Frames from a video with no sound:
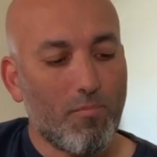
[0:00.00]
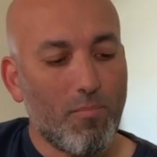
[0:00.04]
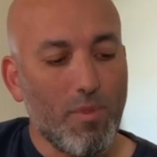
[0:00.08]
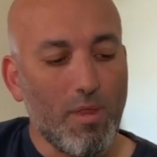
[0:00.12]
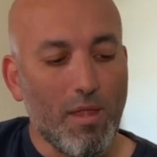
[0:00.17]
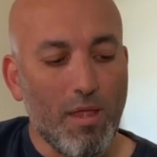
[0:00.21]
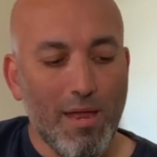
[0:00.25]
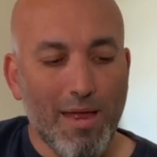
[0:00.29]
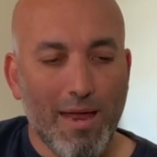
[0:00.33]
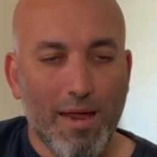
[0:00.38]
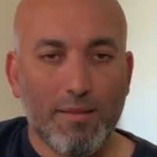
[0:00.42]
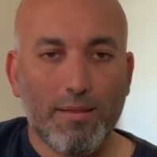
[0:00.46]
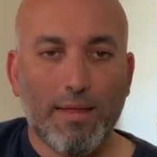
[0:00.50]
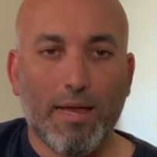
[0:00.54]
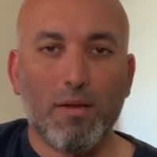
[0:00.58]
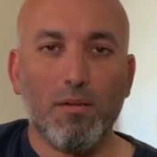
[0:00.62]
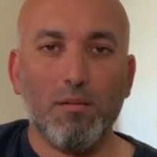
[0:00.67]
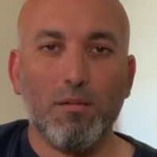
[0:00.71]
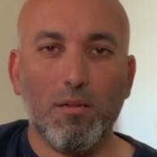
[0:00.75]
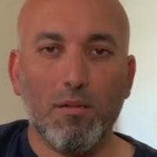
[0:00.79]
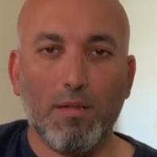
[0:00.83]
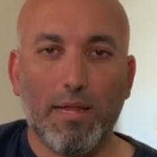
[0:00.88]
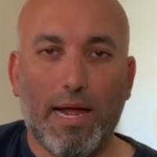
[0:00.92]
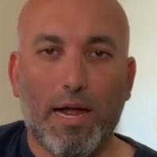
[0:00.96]
And
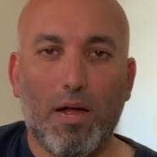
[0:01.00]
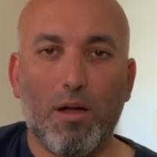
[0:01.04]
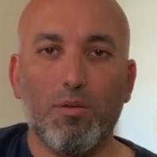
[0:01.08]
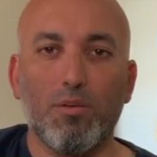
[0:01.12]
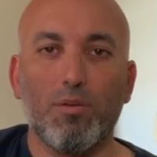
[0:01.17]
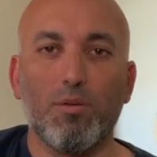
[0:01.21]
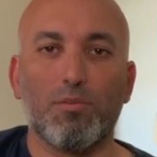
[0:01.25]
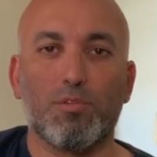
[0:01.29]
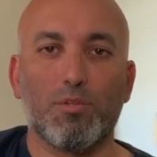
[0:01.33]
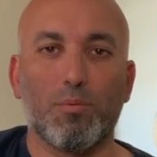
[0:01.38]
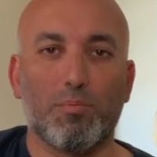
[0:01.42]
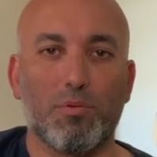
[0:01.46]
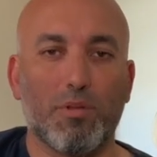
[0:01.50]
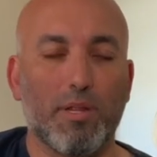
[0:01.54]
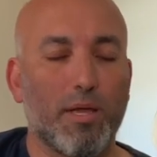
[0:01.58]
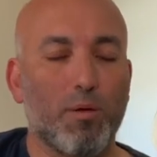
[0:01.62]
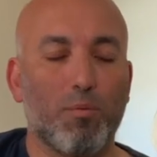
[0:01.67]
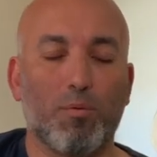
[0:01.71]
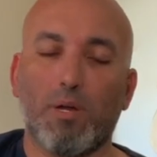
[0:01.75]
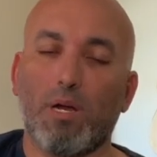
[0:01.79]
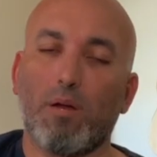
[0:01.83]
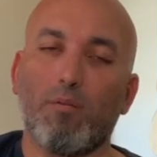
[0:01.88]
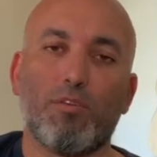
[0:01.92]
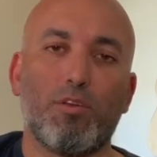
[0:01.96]
that'll allow you to play
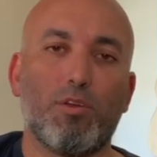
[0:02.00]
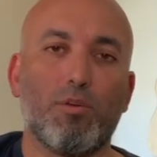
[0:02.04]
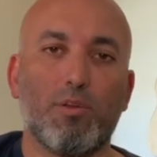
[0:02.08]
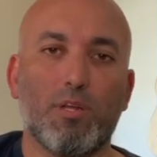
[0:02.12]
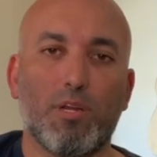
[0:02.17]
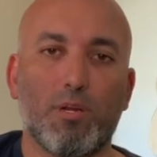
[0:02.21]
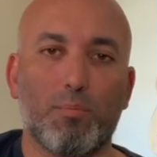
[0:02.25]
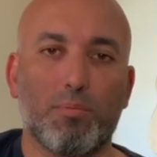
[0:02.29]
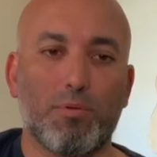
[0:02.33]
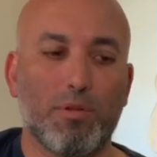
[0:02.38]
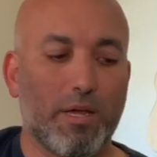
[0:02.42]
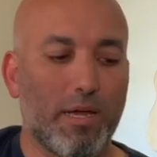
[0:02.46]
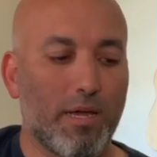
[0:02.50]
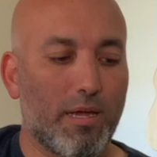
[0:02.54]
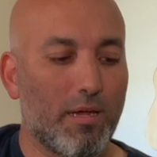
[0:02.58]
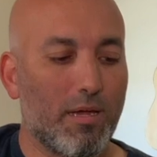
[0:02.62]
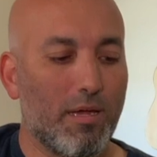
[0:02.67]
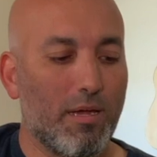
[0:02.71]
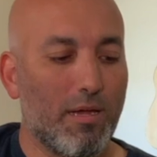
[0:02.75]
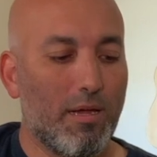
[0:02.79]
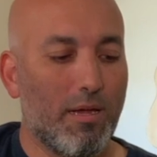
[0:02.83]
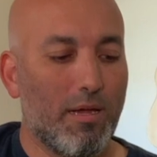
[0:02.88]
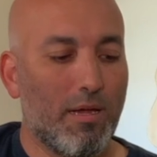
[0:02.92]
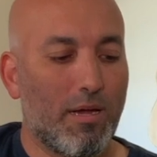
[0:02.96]
whatever you need to play
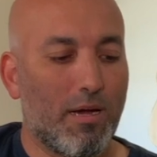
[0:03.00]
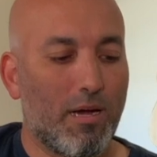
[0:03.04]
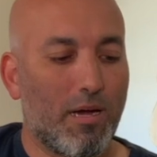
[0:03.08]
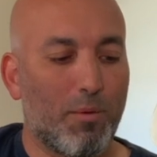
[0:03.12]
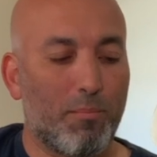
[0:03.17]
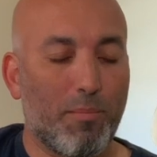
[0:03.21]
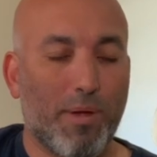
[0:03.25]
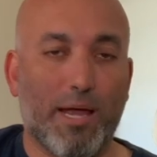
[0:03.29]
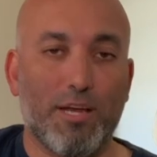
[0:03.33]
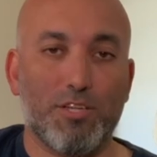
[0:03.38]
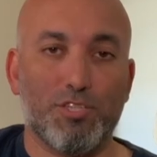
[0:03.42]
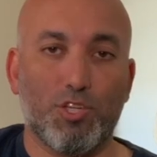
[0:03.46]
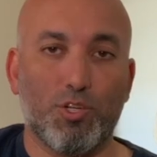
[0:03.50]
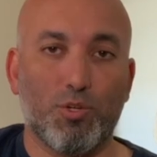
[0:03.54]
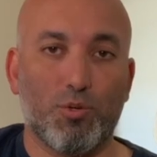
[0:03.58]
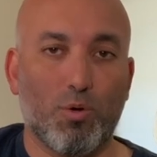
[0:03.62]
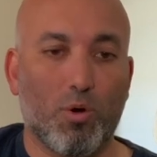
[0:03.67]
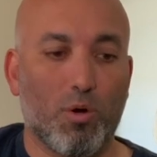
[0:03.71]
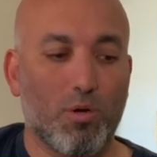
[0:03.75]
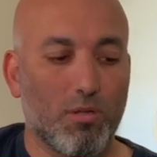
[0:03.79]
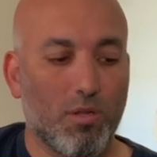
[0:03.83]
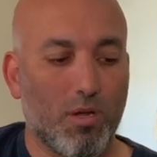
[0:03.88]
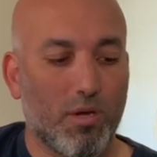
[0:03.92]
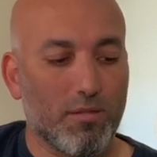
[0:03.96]
as you
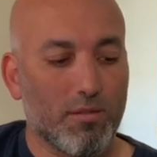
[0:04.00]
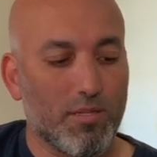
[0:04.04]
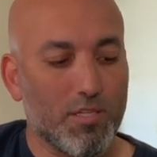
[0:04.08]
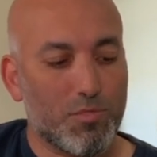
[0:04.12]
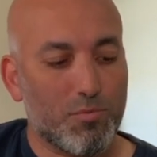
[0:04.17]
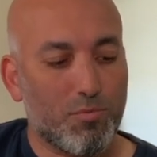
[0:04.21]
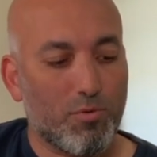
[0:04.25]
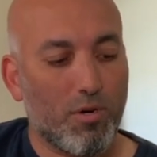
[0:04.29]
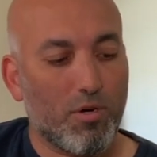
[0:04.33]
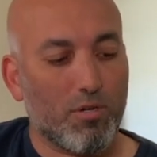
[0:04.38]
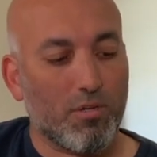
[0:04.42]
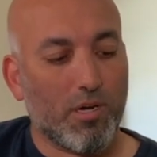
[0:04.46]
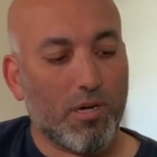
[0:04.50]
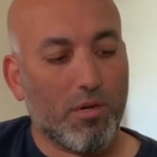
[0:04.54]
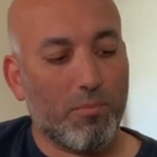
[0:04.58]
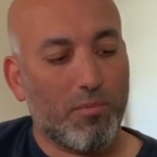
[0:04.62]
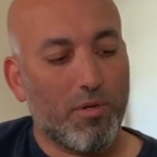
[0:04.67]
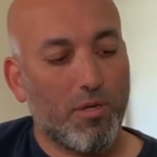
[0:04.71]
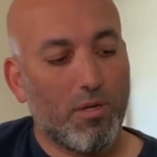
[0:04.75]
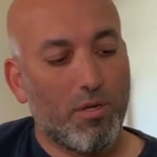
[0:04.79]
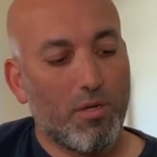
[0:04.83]
go along this program.